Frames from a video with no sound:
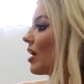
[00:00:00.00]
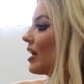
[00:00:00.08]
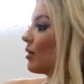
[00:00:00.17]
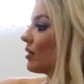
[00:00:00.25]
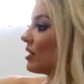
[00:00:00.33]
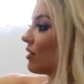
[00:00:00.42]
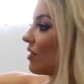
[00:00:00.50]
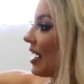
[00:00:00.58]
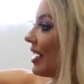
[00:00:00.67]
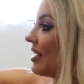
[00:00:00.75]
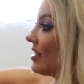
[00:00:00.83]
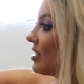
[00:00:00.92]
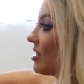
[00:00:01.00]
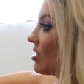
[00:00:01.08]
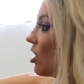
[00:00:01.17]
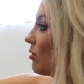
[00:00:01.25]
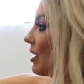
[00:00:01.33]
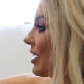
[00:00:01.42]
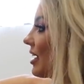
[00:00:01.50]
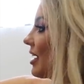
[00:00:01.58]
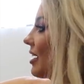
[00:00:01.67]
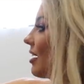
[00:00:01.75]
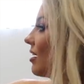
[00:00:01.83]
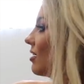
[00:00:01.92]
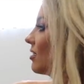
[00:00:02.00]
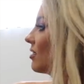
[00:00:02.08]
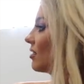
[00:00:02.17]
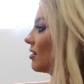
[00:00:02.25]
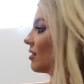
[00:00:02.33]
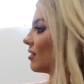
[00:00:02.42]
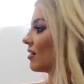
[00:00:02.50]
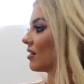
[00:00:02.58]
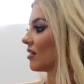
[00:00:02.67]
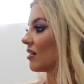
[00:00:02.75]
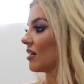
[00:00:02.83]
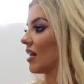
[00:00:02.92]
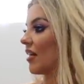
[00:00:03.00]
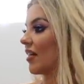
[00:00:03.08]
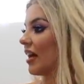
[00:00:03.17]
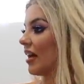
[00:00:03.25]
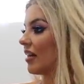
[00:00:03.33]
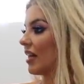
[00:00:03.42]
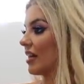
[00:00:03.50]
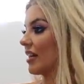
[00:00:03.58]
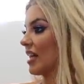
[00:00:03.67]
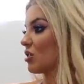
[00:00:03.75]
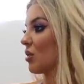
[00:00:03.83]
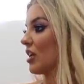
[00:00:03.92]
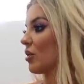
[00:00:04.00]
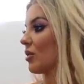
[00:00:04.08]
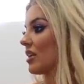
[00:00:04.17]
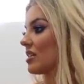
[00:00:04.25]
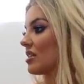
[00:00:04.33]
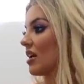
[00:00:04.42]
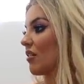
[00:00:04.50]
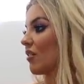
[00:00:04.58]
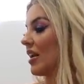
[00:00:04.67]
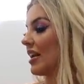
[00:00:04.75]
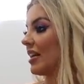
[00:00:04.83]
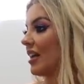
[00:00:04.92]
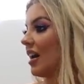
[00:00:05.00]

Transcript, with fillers: where do you want the fade to stop? Like here, Just be even. like yeah. there. Like that's where you want it to start fading